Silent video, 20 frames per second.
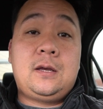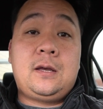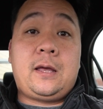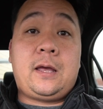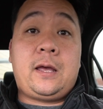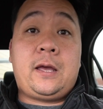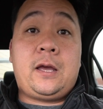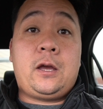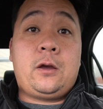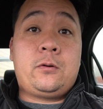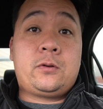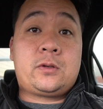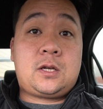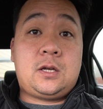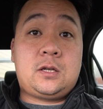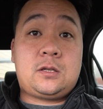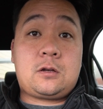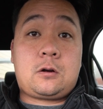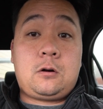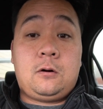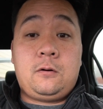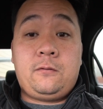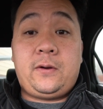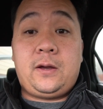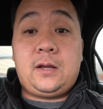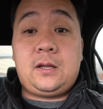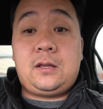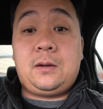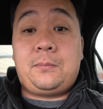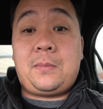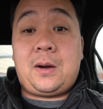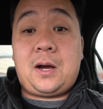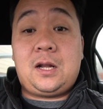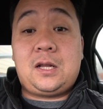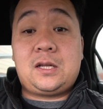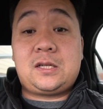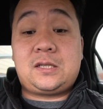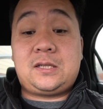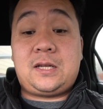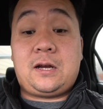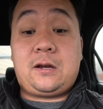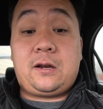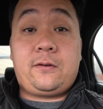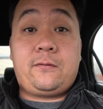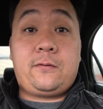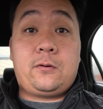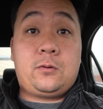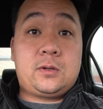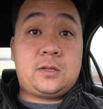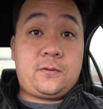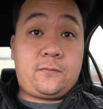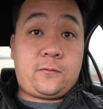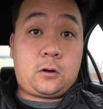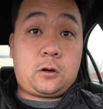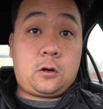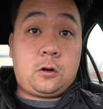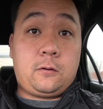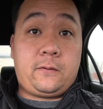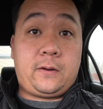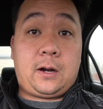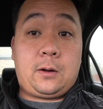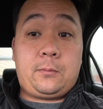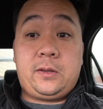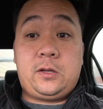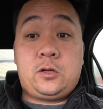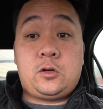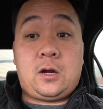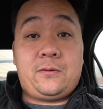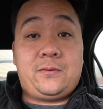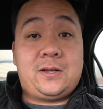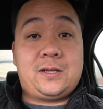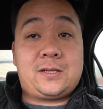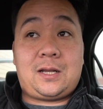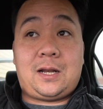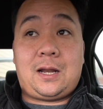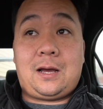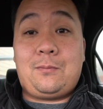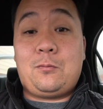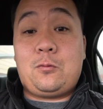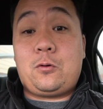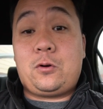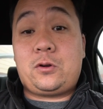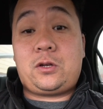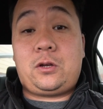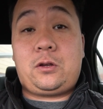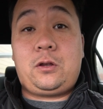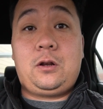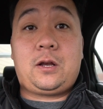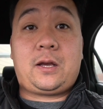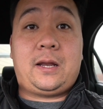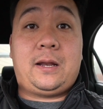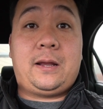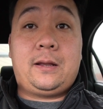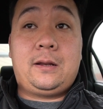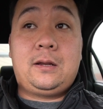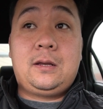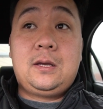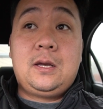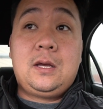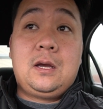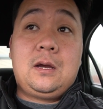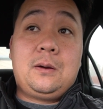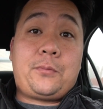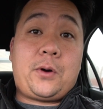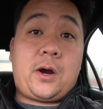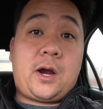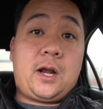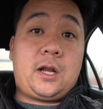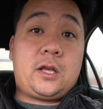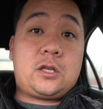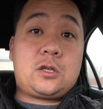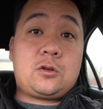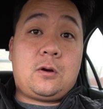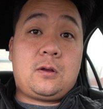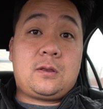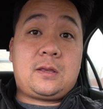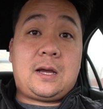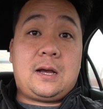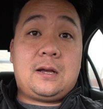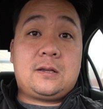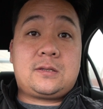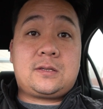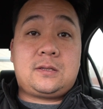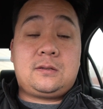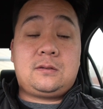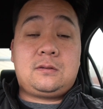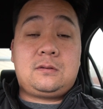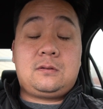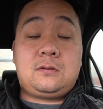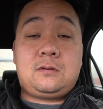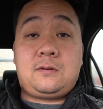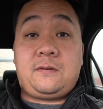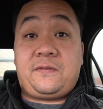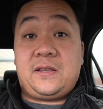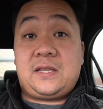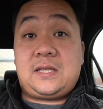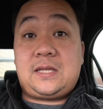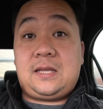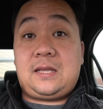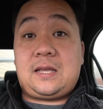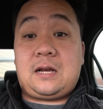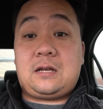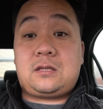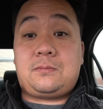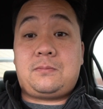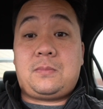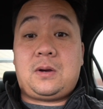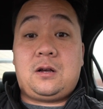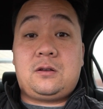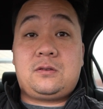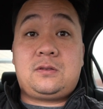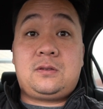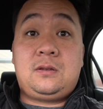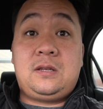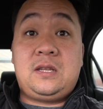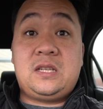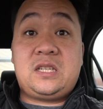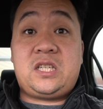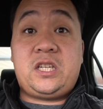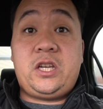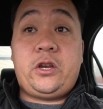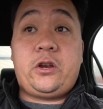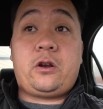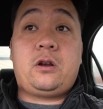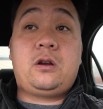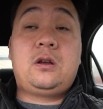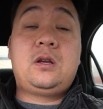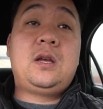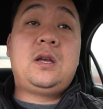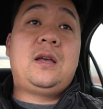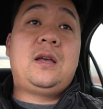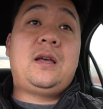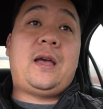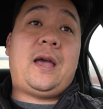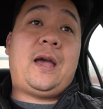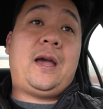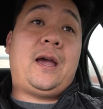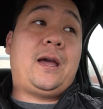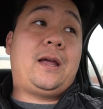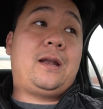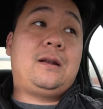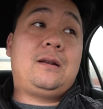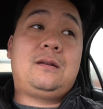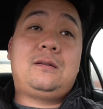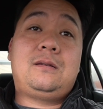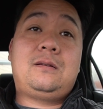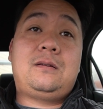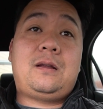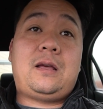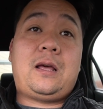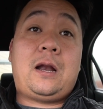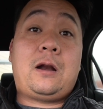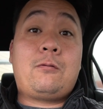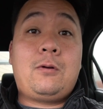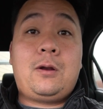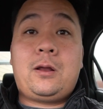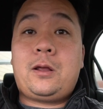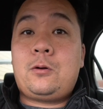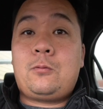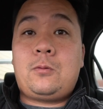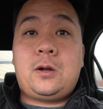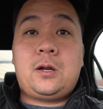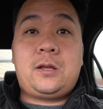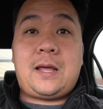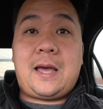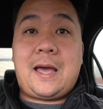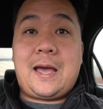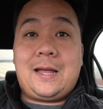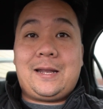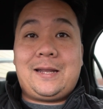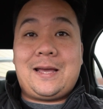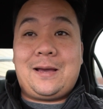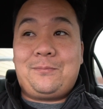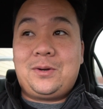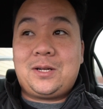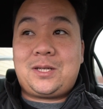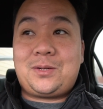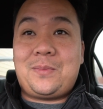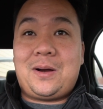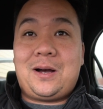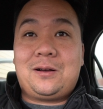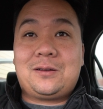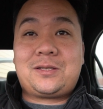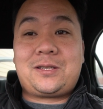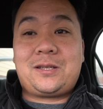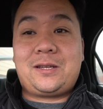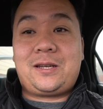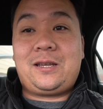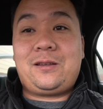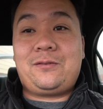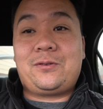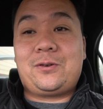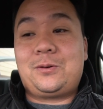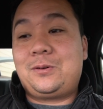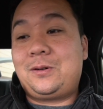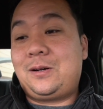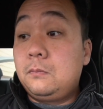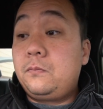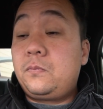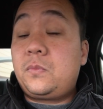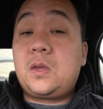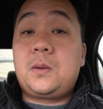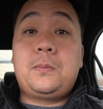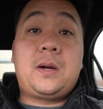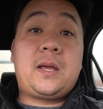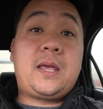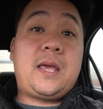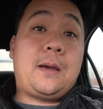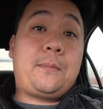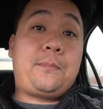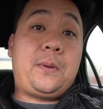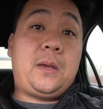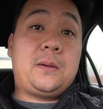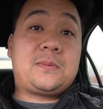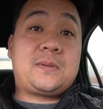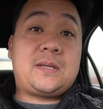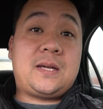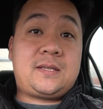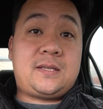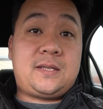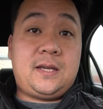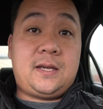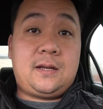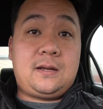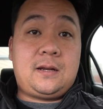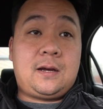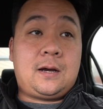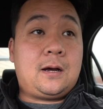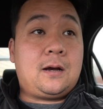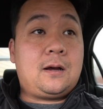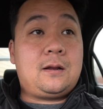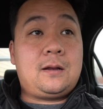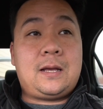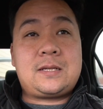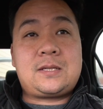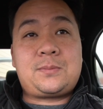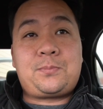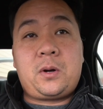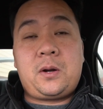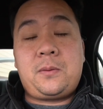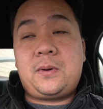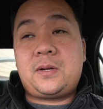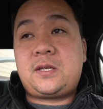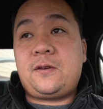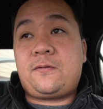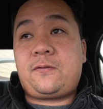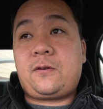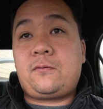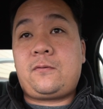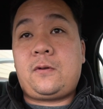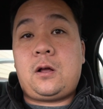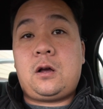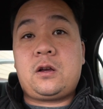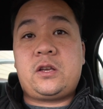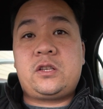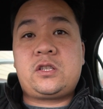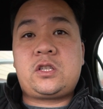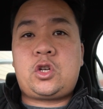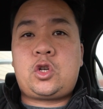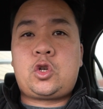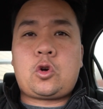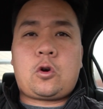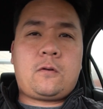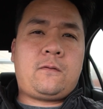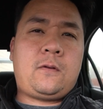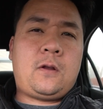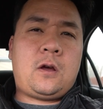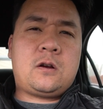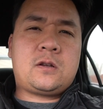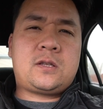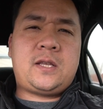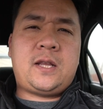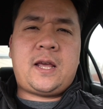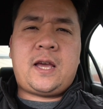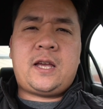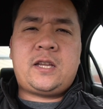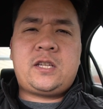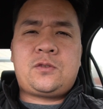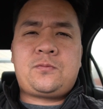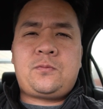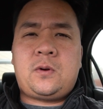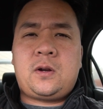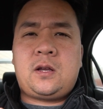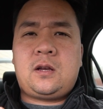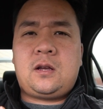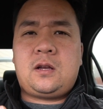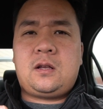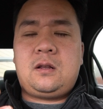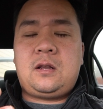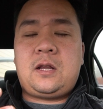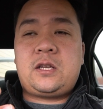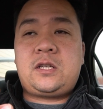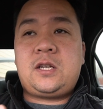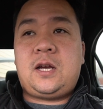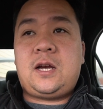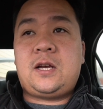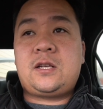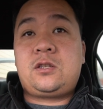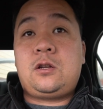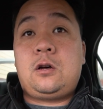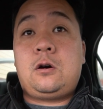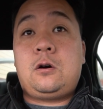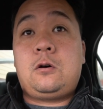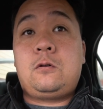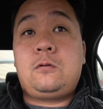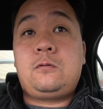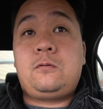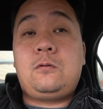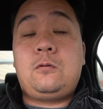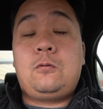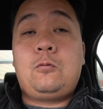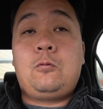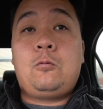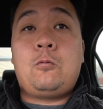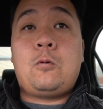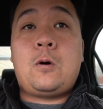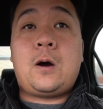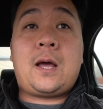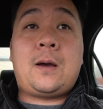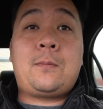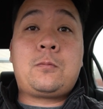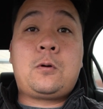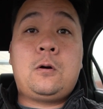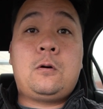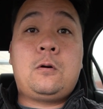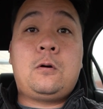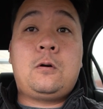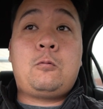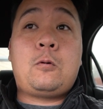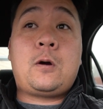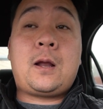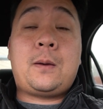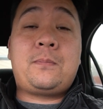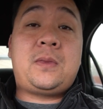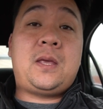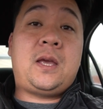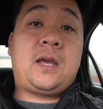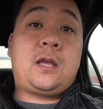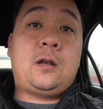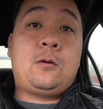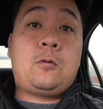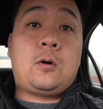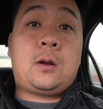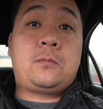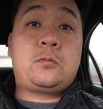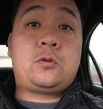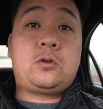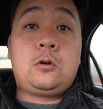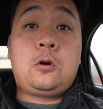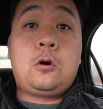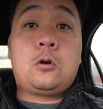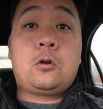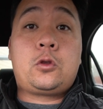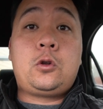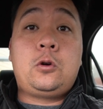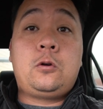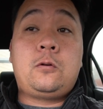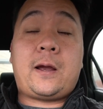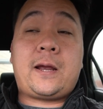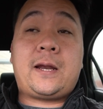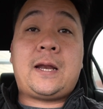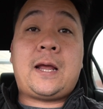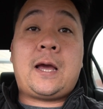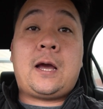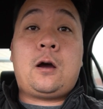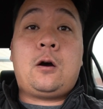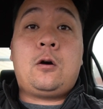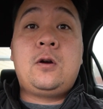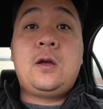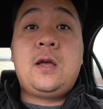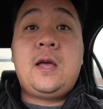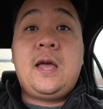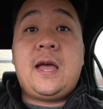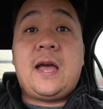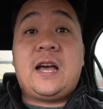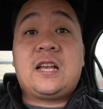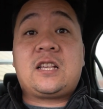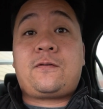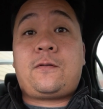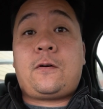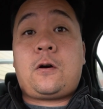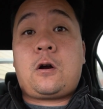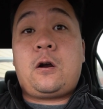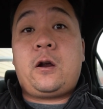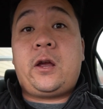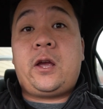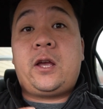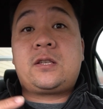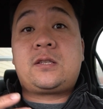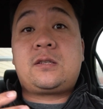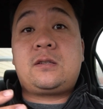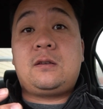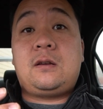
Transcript: it was because of COVID, the mileage is down. If it wasn't for COVID, I'd be driving this a lot more. So you're looking at probably 12,000 to 15,000 miles this year. And I really don't want to add that much miles to the Evo. But yeah, peeps, that's it. That's pretty much it for the vlog. It's a short vlog today. I just want to let you guys know what I'm going, what I'm thinking, what I'm going through right now as far as